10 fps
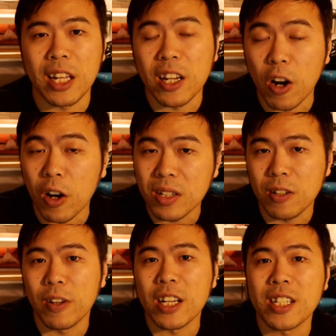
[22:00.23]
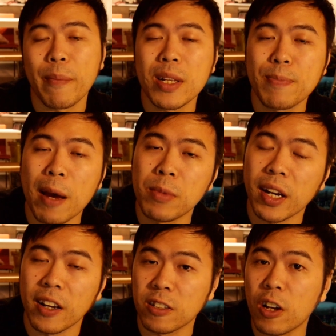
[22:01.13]
They are still a summon spam
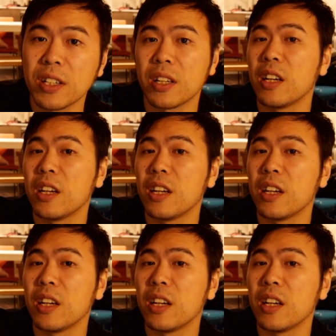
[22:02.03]
deck. As long as they